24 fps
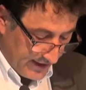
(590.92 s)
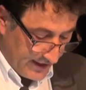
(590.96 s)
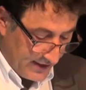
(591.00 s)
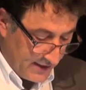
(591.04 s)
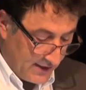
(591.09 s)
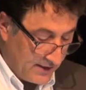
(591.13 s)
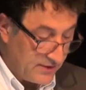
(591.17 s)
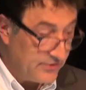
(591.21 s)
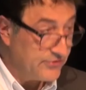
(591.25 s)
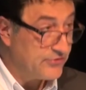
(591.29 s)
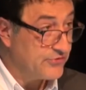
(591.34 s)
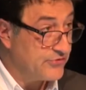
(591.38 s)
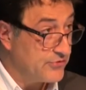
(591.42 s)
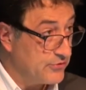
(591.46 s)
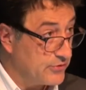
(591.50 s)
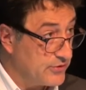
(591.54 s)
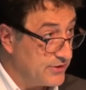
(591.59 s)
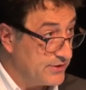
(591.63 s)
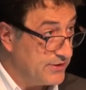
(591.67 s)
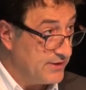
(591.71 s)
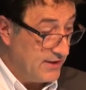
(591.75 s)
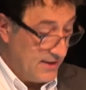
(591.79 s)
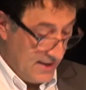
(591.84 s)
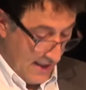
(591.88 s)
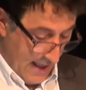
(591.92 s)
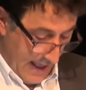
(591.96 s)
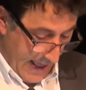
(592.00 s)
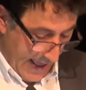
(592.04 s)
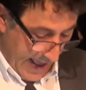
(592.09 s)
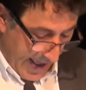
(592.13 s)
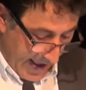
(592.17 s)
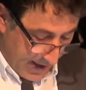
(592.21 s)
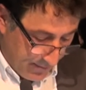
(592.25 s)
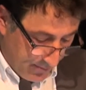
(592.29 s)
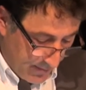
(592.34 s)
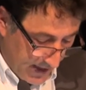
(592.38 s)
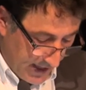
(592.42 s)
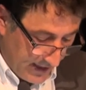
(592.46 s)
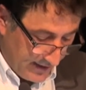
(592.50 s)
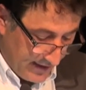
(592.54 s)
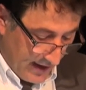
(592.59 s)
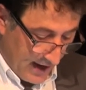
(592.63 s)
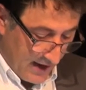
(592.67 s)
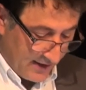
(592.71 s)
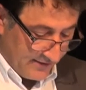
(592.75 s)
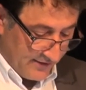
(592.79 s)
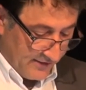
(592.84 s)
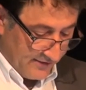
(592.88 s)
data stored and
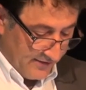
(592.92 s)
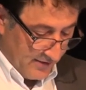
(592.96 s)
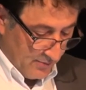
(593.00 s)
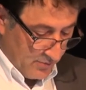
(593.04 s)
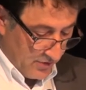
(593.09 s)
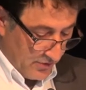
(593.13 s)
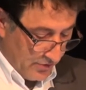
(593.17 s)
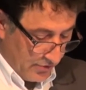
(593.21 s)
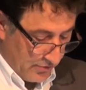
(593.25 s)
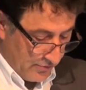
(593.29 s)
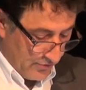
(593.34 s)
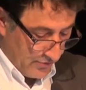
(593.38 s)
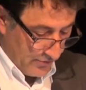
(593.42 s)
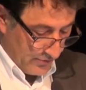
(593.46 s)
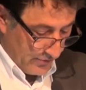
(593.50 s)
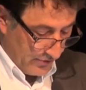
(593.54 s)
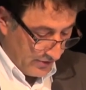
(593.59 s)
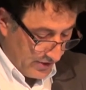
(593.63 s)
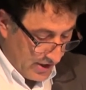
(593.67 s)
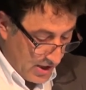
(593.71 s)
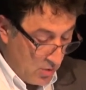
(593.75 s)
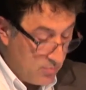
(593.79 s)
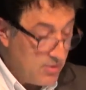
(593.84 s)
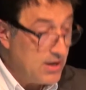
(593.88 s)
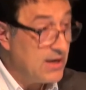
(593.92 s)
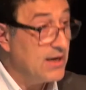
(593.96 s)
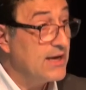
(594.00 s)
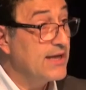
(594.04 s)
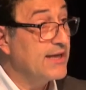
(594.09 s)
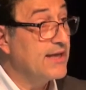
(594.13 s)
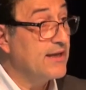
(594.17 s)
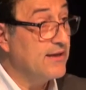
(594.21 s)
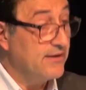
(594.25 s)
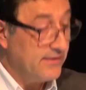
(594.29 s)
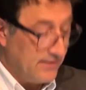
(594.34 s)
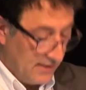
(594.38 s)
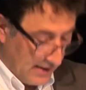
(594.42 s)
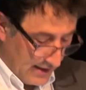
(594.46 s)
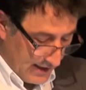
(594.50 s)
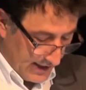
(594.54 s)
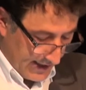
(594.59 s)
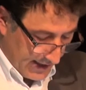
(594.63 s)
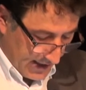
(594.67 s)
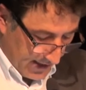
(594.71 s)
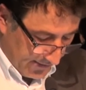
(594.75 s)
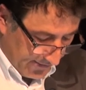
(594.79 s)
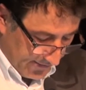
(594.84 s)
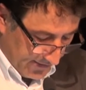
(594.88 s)
made accessible through the Hubble
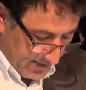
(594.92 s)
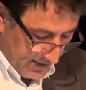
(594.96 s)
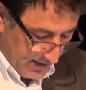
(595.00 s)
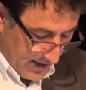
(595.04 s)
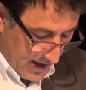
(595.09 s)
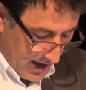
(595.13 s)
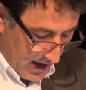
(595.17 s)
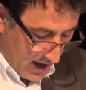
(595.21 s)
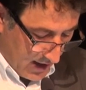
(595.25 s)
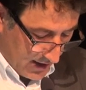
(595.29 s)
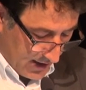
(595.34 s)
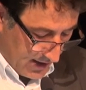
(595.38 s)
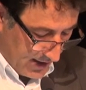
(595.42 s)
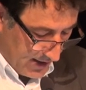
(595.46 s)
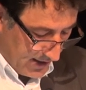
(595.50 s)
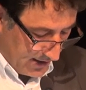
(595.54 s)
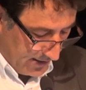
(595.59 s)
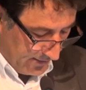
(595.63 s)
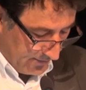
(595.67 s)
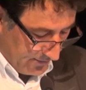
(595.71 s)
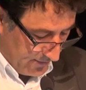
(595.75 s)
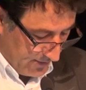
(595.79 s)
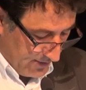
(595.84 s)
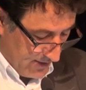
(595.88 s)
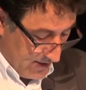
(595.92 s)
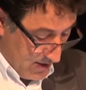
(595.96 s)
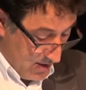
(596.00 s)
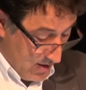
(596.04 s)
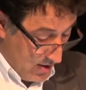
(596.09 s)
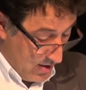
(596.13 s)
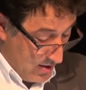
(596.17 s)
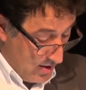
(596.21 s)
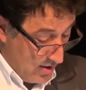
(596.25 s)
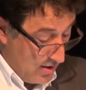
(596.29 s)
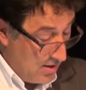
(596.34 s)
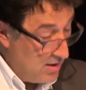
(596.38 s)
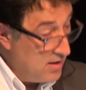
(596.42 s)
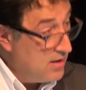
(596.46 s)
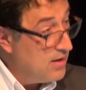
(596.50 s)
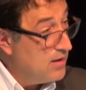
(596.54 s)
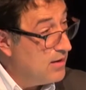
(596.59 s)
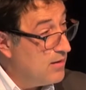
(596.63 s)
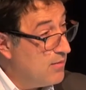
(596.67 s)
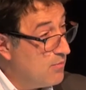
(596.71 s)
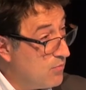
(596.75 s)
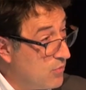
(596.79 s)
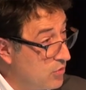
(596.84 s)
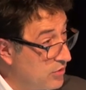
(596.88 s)
Legacy Archive.
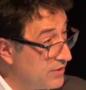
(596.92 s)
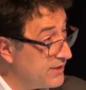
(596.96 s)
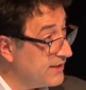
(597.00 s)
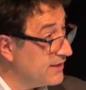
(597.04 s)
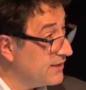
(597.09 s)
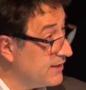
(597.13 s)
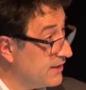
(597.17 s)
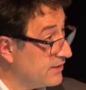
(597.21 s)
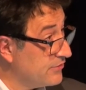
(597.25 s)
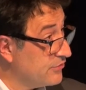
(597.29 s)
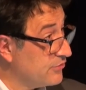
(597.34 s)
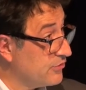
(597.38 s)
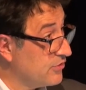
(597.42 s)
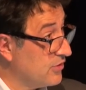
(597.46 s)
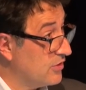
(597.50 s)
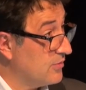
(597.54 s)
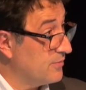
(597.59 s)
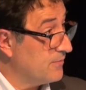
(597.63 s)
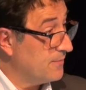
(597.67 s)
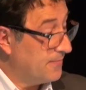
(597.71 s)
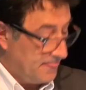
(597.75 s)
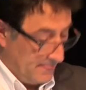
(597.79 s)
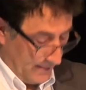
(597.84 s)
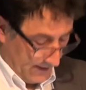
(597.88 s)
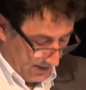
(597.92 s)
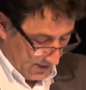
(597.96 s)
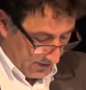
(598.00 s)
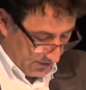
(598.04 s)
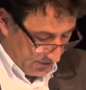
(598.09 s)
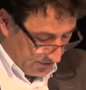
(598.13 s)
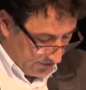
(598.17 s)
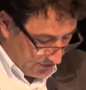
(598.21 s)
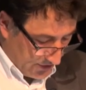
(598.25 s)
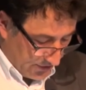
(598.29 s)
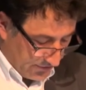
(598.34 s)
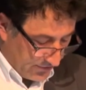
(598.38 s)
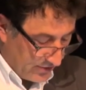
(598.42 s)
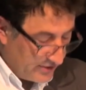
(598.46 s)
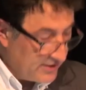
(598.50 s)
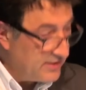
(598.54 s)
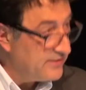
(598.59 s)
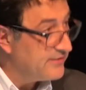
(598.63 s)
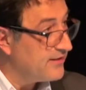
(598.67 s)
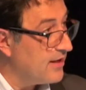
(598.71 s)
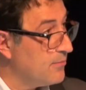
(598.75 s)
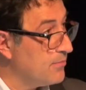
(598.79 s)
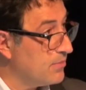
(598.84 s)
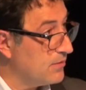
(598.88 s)
More data to come. Just an
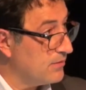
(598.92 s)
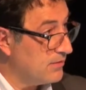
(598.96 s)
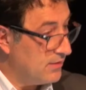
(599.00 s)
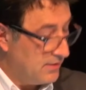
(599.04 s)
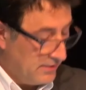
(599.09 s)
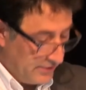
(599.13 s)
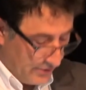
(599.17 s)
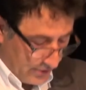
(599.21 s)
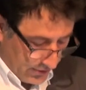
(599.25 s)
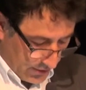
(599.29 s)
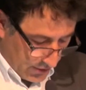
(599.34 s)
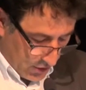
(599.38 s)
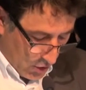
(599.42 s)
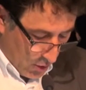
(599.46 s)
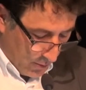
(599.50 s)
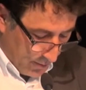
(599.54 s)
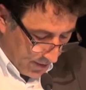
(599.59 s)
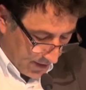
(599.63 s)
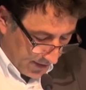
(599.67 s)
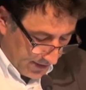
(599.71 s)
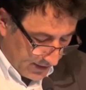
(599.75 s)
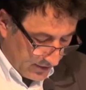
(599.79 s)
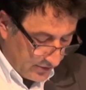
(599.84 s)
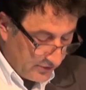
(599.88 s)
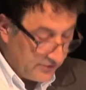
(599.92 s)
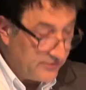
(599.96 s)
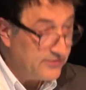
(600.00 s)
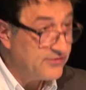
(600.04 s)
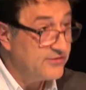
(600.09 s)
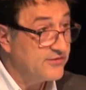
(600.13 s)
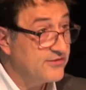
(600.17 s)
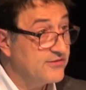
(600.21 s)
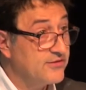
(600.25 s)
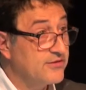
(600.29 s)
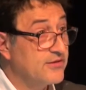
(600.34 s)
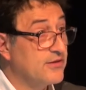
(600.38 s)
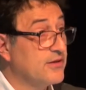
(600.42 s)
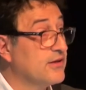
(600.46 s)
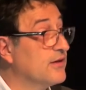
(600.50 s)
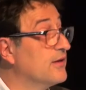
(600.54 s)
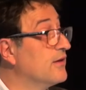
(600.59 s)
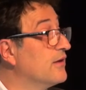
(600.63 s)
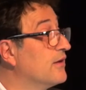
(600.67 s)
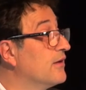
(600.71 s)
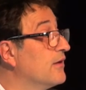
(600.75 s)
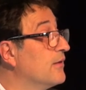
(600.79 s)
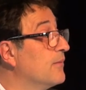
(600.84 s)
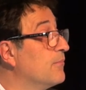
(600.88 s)
example the Copernicus
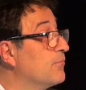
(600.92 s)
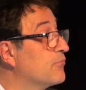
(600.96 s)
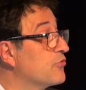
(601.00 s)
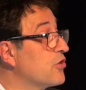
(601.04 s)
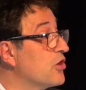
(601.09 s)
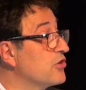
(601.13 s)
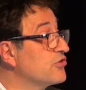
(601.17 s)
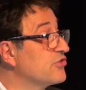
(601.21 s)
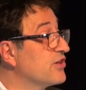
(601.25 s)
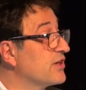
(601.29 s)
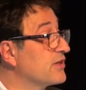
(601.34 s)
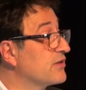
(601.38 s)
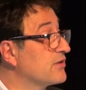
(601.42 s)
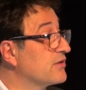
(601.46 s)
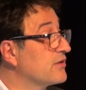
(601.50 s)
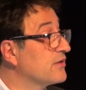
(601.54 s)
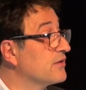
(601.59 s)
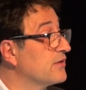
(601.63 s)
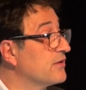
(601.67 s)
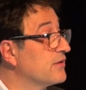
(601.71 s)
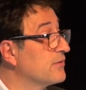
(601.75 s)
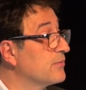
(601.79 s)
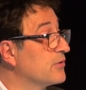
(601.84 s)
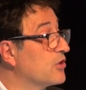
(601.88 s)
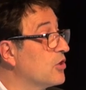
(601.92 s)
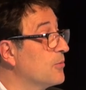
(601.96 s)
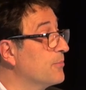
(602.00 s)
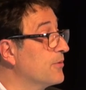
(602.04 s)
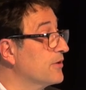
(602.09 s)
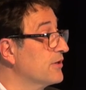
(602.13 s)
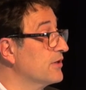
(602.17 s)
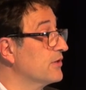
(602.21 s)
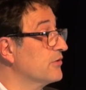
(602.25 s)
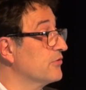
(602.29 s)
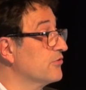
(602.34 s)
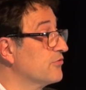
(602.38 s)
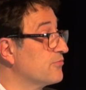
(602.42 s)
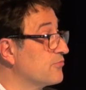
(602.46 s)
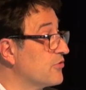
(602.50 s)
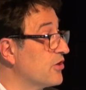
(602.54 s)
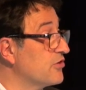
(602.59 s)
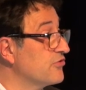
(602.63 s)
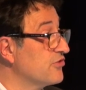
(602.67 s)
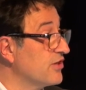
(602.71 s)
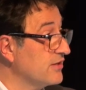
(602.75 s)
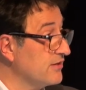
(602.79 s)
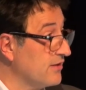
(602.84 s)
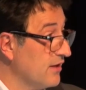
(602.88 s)
uh, project. Uh, Copernicus
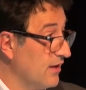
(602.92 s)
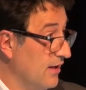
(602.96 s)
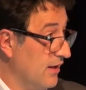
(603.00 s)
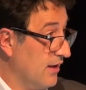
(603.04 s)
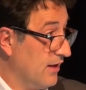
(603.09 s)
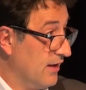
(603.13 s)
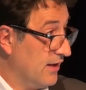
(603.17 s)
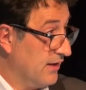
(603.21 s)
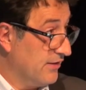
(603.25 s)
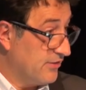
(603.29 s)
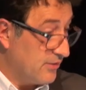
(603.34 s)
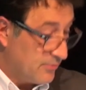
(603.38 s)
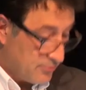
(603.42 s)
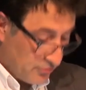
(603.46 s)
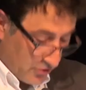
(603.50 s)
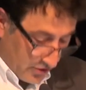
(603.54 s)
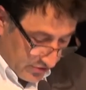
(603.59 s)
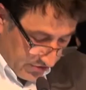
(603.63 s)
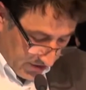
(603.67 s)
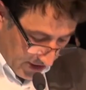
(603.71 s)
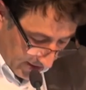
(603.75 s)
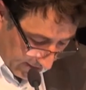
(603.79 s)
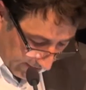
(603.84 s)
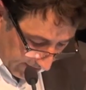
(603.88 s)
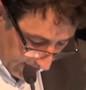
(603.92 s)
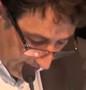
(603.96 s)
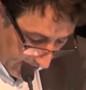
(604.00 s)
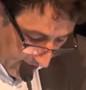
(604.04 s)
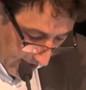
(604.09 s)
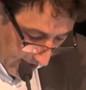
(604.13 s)
project is a project